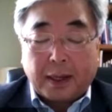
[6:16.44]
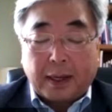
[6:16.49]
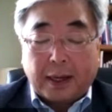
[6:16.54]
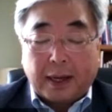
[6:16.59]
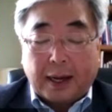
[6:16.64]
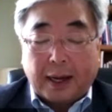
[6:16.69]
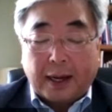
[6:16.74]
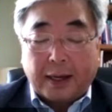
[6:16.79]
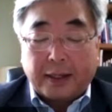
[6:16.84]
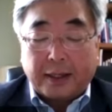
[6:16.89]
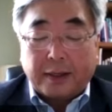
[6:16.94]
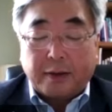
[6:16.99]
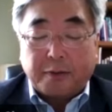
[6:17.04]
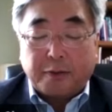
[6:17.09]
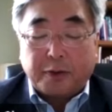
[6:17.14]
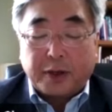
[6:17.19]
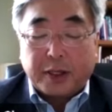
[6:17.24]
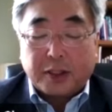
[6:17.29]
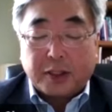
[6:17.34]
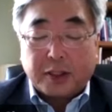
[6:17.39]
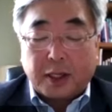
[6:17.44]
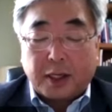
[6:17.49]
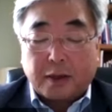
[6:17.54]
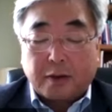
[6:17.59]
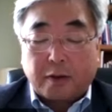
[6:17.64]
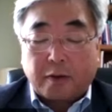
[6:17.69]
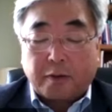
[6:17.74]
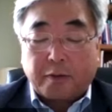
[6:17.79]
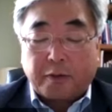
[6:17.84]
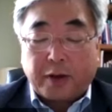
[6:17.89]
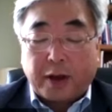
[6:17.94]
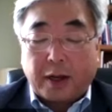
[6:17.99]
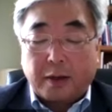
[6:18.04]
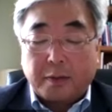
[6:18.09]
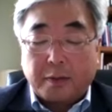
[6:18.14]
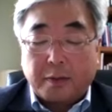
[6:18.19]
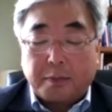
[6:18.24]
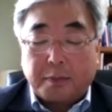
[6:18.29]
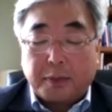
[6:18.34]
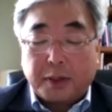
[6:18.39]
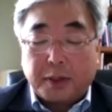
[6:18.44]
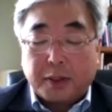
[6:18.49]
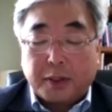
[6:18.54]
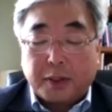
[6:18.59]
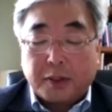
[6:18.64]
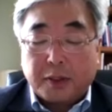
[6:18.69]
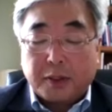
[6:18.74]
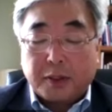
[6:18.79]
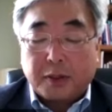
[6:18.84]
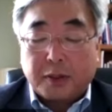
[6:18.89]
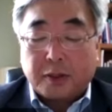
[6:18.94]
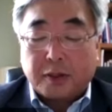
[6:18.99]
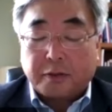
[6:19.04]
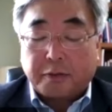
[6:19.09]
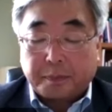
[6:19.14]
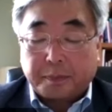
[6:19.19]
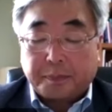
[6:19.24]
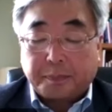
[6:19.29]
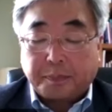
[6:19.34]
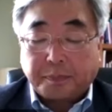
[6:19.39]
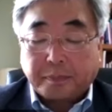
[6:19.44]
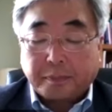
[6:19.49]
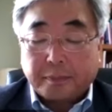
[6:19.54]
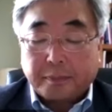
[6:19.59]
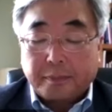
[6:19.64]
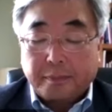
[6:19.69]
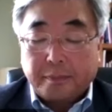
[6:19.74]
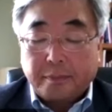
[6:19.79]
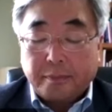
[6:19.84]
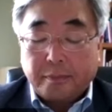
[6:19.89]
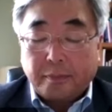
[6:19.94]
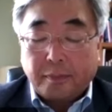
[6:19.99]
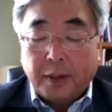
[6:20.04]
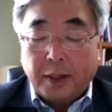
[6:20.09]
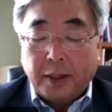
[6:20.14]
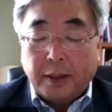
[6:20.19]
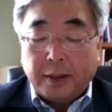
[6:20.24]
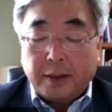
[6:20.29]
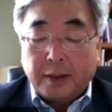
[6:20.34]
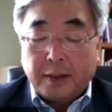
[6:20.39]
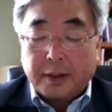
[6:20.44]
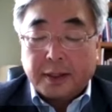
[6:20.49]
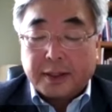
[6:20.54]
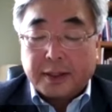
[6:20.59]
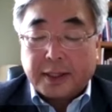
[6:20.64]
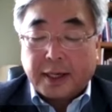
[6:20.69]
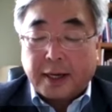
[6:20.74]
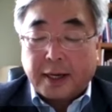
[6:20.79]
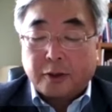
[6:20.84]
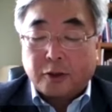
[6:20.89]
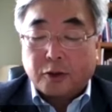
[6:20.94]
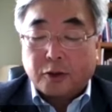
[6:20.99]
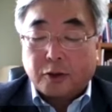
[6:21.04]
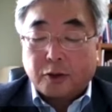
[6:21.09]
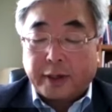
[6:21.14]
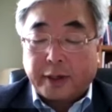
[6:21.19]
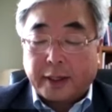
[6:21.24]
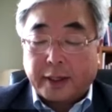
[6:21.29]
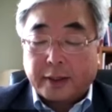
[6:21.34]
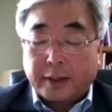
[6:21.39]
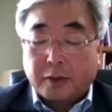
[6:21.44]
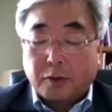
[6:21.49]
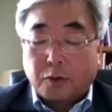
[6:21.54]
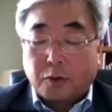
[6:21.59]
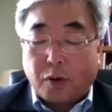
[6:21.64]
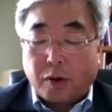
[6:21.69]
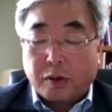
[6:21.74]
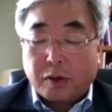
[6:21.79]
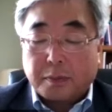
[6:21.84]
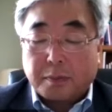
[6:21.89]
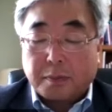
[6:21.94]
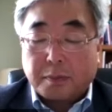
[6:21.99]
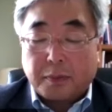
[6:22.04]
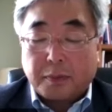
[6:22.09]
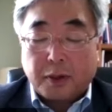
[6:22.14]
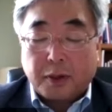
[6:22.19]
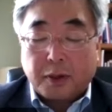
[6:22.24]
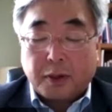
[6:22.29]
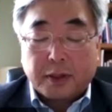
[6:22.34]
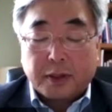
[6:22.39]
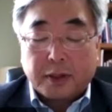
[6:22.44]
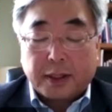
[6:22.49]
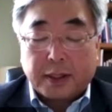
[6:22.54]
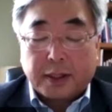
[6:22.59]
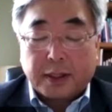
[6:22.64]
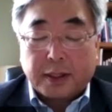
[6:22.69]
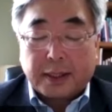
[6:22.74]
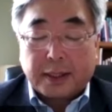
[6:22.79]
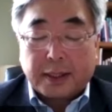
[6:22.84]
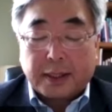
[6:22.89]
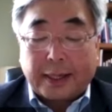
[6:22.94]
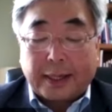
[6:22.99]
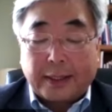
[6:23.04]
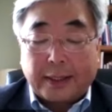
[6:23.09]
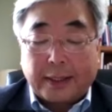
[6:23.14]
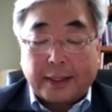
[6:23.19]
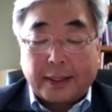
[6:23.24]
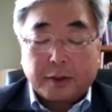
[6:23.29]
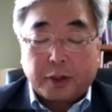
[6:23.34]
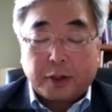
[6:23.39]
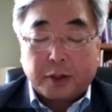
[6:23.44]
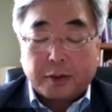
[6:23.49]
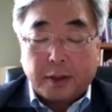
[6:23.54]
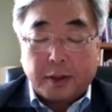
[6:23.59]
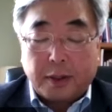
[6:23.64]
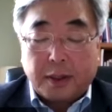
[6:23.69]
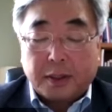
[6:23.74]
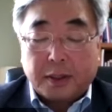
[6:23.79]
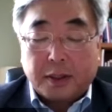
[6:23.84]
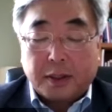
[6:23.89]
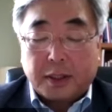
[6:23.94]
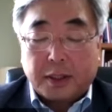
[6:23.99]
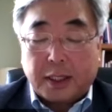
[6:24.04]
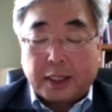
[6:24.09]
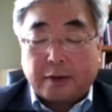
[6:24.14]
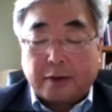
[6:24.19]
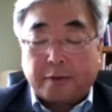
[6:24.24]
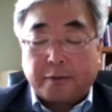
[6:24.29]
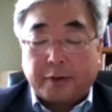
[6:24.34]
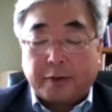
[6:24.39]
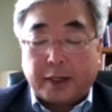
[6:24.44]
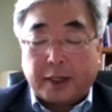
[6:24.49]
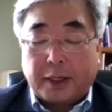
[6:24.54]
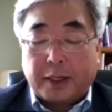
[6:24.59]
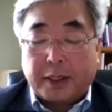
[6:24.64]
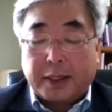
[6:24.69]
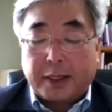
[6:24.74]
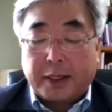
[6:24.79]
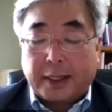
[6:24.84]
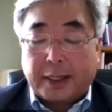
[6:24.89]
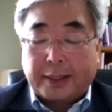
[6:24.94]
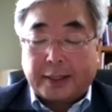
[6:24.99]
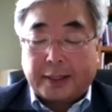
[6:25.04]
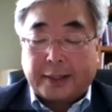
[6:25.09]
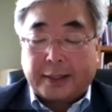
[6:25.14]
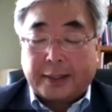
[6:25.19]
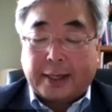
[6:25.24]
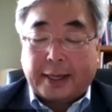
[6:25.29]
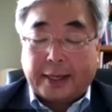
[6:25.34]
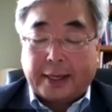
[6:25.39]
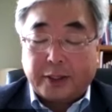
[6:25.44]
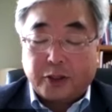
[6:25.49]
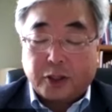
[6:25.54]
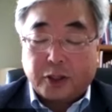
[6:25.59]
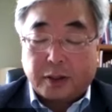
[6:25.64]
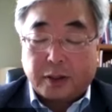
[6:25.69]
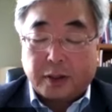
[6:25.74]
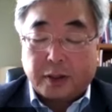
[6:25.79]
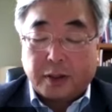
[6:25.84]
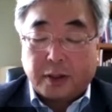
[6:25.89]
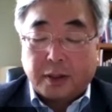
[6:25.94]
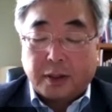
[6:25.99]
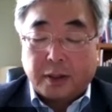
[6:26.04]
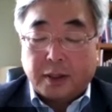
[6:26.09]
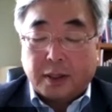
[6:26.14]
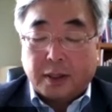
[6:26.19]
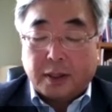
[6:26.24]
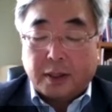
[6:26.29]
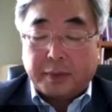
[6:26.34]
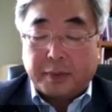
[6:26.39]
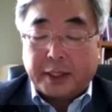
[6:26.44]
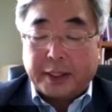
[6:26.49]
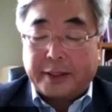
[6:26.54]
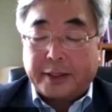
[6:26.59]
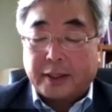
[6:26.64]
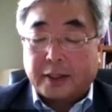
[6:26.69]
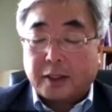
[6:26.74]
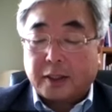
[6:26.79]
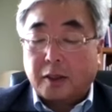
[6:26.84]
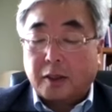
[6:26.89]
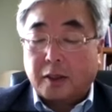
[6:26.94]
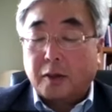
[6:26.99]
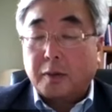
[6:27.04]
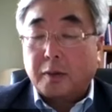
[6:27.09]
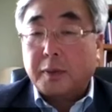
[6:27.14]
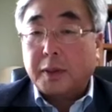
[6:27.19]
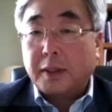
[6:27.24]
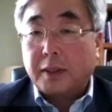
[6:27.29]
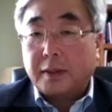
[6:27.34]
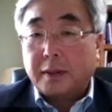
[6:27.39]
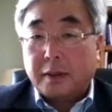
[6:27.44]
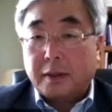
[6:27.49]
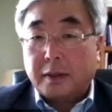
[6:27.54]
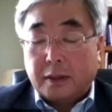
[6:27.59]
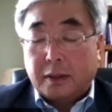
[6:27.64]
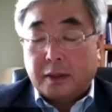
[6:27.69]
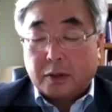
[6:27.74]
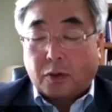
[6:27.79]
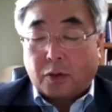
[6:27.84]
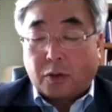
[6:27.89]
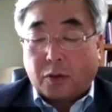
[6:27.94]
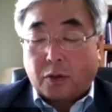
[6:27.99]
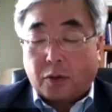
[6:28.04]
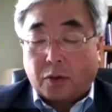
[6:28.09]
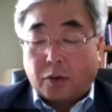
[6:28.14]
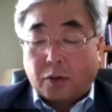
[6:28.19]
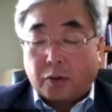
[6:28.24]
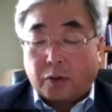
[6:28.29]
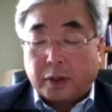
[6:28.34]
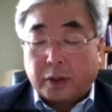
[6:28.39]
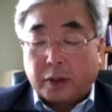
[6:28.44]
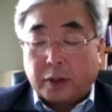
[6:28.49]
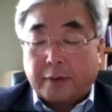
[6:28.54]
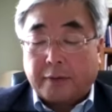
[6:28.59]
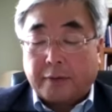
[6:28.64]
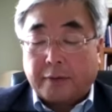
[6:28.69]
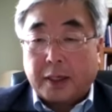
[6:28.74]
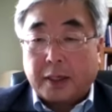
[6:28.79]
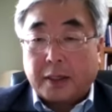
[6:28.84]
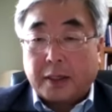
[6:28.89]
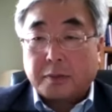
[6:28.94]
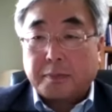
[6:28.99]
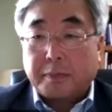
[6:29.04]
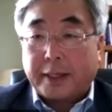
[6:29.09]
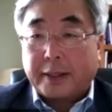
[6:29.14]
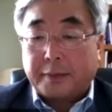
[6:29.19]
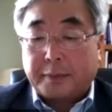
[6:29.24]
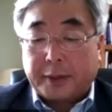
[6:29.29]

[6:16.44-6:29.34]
IEV Silicon Valley Business Forum, designed to connect the world's most dynamic regions, Silicon Valley and Asia, amid the global coronavirus pandemic.